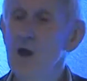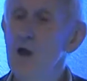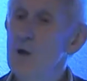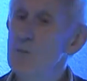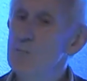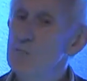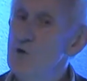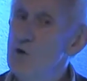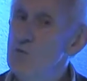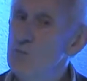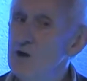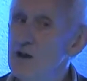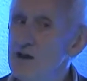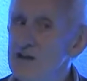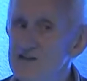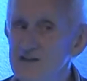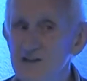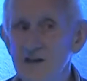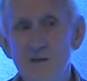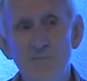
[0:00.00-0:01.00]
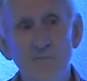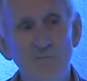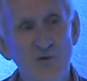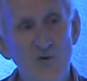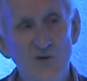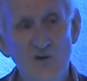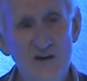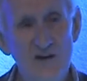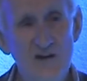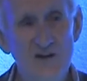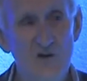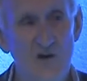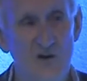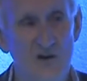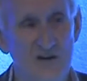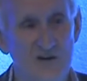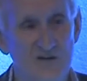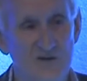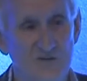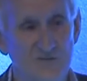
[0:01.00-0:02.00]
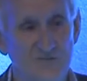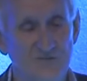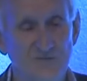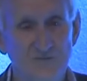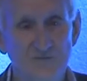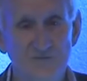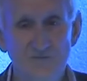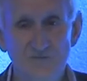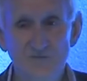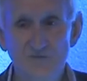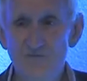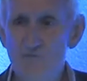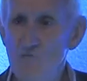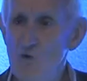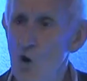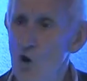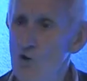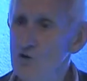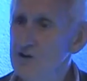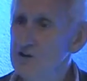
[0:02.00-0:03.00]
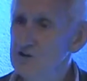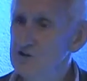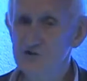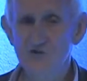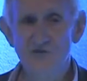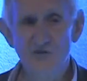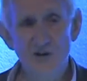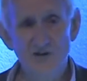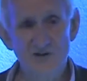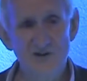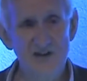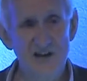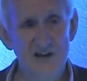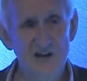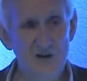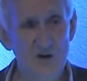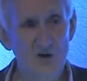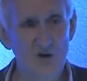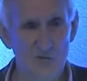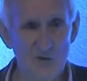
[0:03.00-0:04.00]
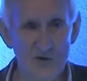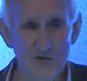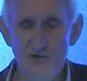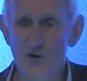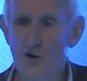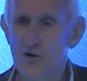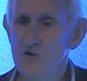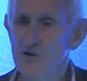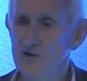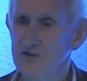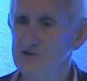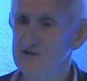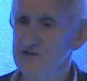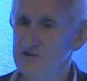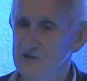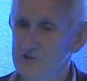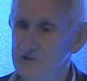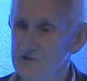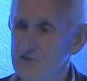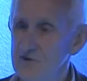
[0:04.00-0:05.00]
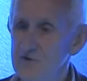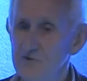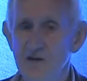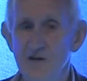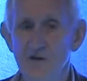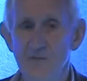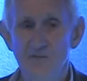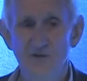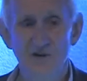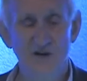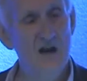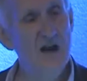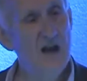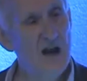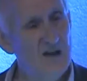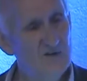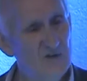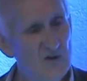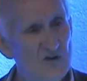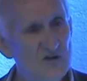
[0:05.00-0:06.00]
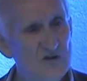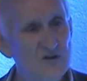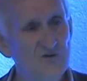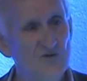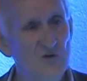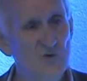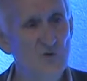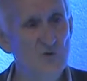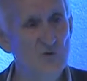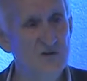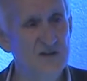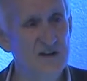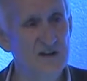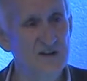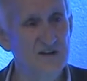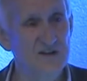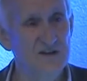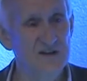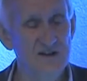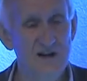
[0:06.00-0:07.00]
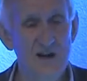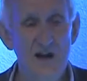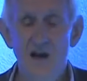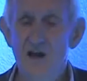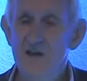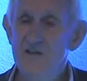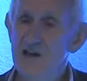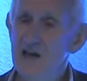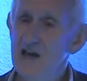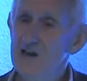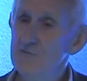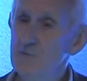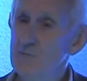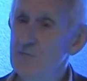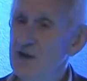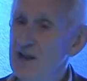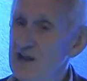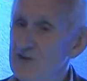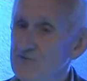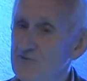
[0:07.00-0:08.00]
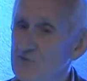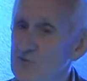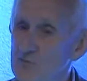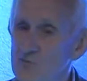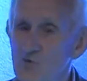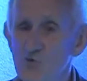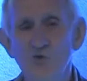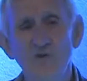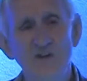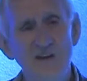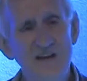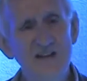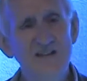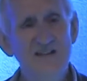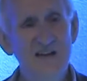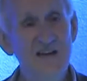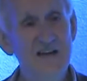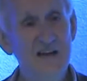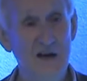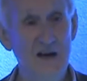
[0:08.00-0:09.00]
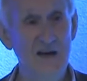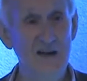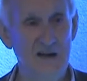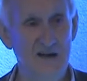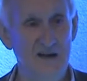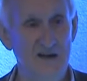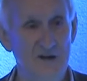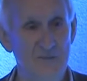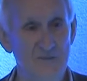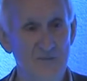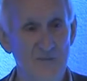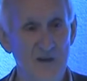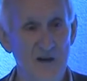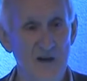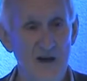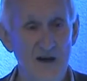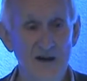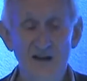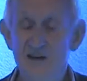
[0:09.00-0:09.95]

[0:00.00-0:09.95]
Mobilizing employee knowledge. Orange, France Telecom own Orange, the phone company, have lots of call centers. They have a platform called Idée Click. And